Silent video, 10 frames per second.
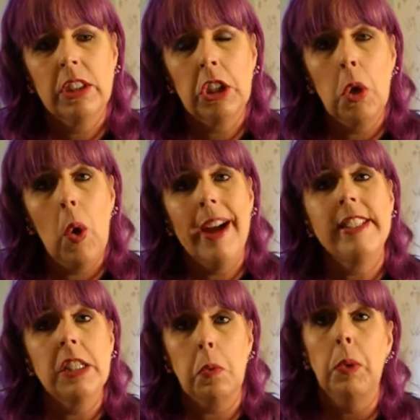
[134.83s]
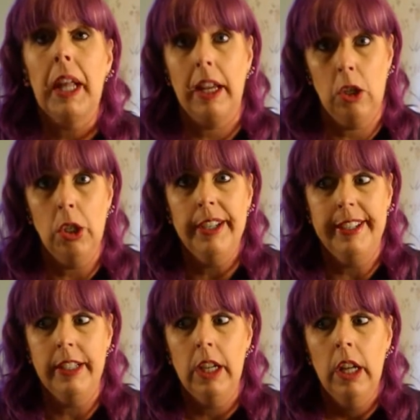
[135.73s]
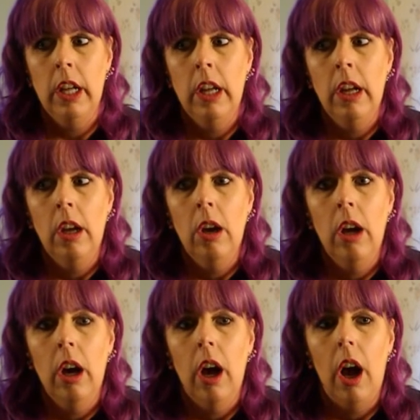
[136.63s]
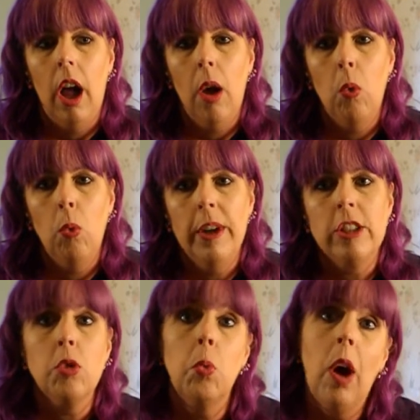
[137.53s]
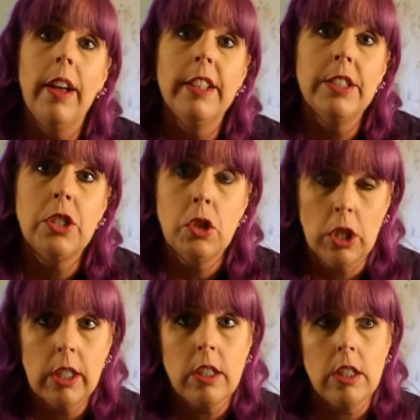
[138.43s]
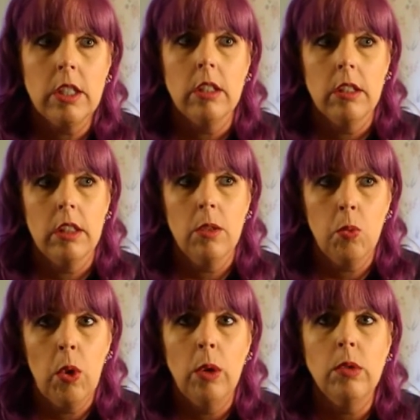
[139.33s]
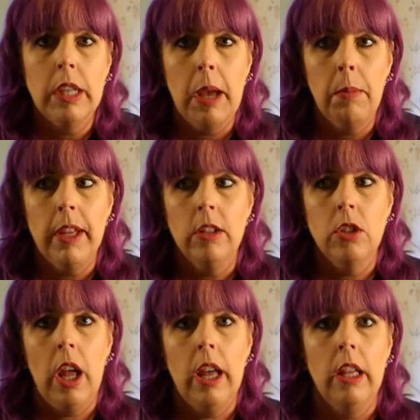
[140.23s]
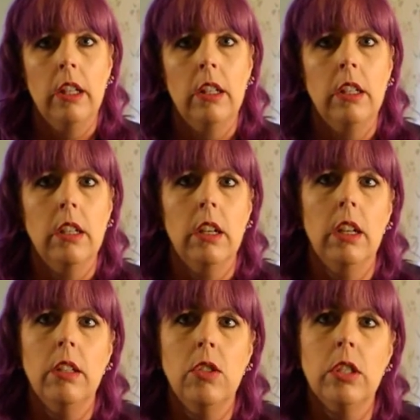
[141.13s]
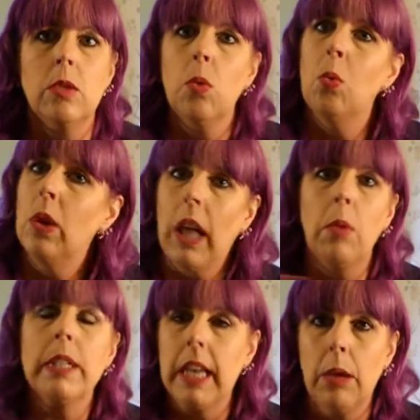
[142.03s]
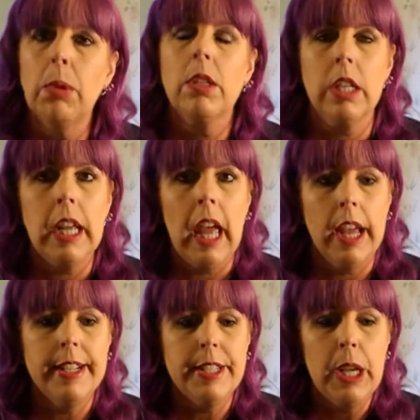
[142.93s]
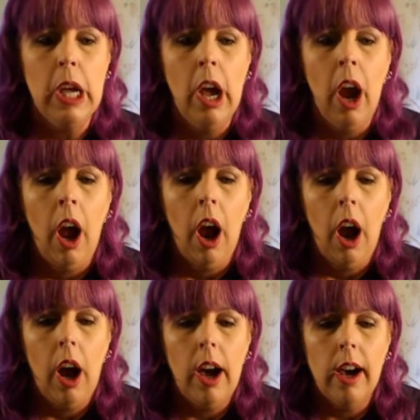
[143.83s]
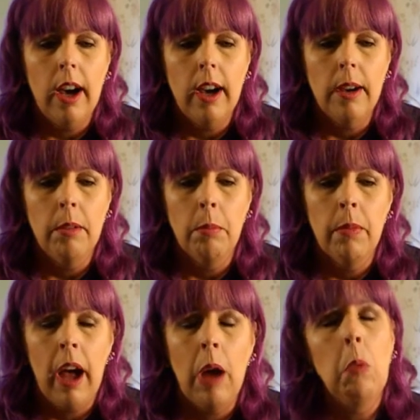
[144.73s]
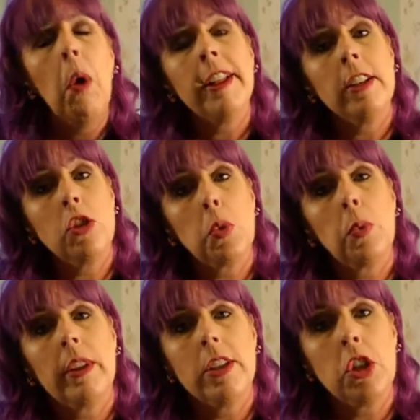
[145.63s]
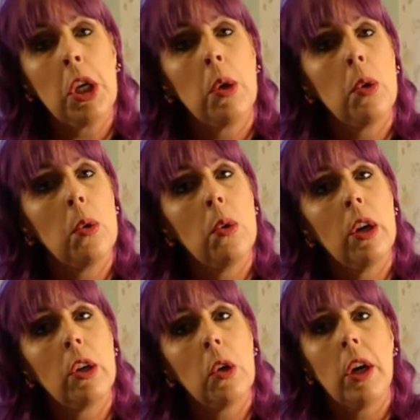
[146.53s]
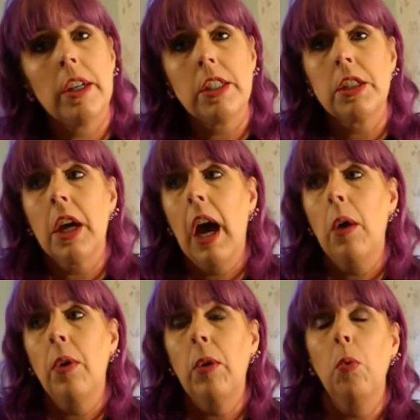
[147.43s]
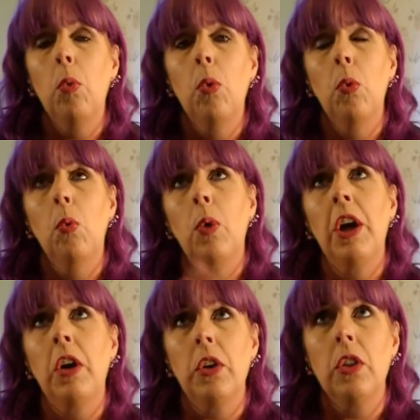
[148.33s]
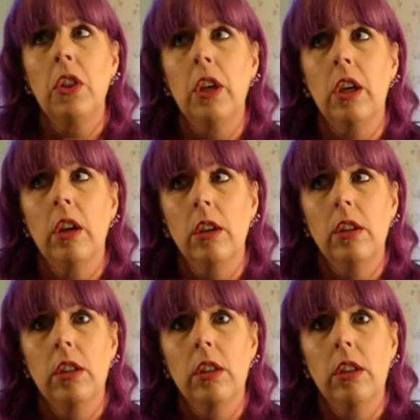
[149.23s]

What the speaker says: So I did what I could, which was just the road damage and just what I was able to get. I wanted to really show across the highway where the